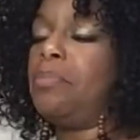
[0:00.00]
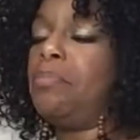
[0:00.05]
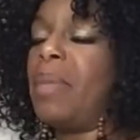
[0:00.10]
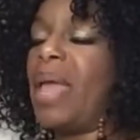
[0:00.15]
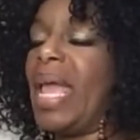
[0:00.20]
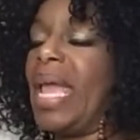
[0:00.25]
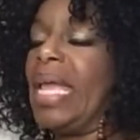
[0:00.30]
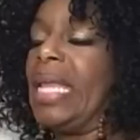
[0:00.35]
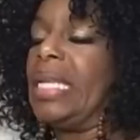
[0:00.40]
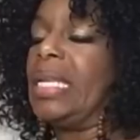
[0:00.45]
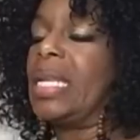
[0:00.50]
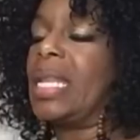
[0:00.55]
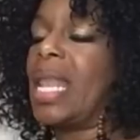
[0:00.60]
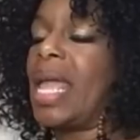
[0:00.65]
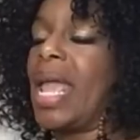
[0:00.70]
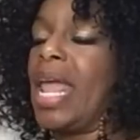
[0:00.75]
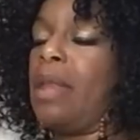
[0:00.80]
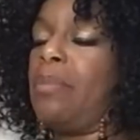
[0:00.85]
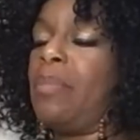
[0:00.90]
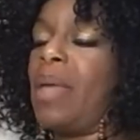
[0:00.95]
main
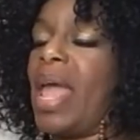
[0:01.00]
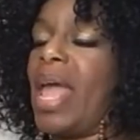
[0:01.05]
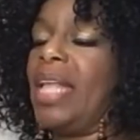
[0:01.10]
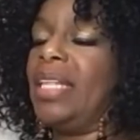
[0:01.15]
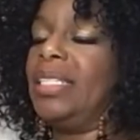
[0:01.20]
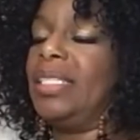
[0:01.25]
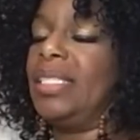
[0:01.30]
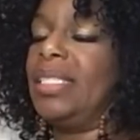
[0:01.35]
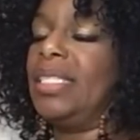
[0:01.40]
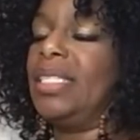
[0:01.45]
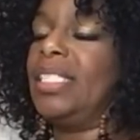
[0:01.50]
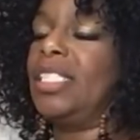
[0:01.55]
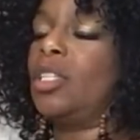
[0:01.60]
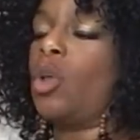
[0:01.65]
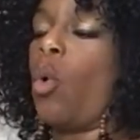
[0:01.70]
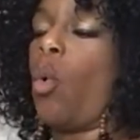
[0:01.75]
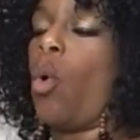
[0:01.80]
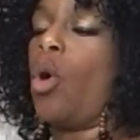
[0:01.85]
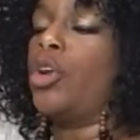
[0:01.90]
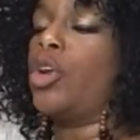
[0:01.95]
land masses
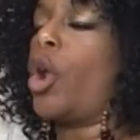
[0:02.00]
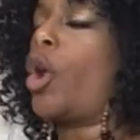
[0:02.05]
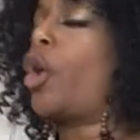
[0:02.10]
on